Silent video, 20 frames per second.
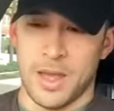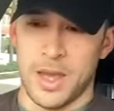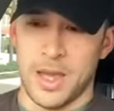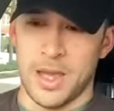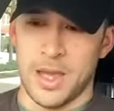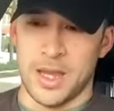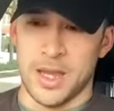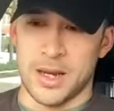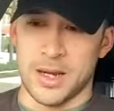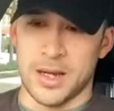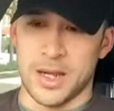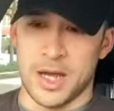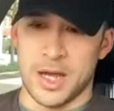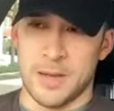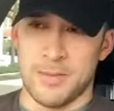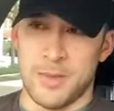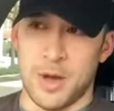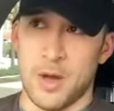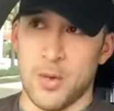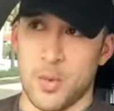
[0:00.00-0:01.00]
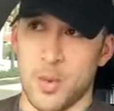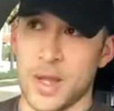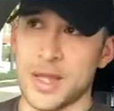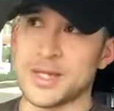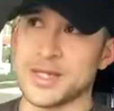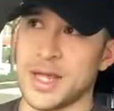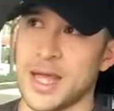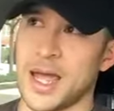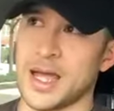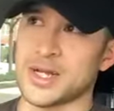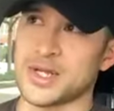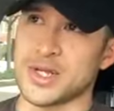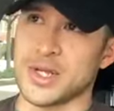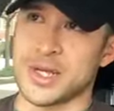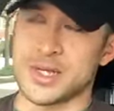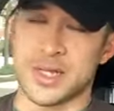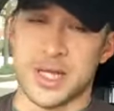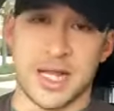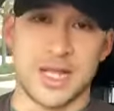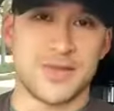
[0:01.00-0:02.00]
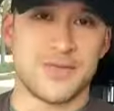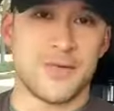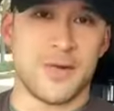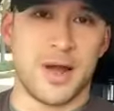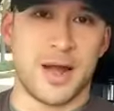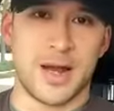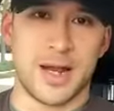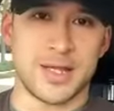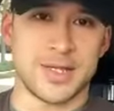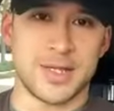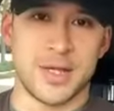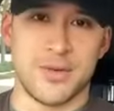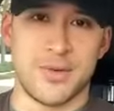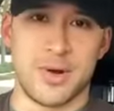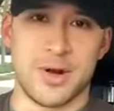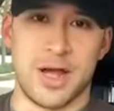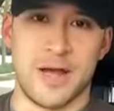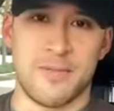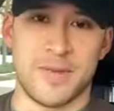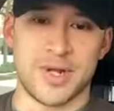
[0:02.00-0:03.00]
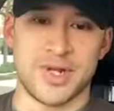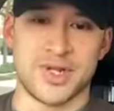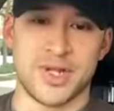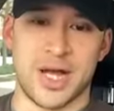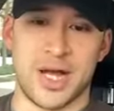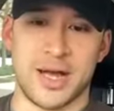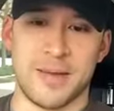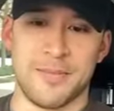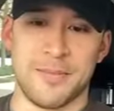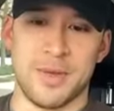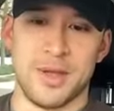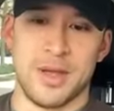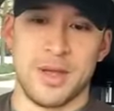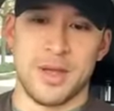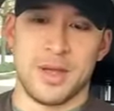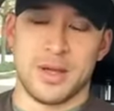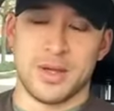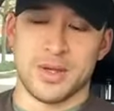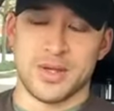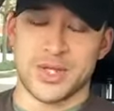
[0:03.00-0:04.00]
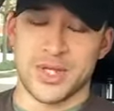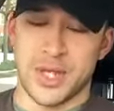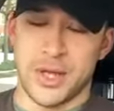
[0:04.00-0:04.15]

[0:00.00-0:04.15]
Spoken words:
and on Wednesday actually. Today's Friday, so we don't have much time.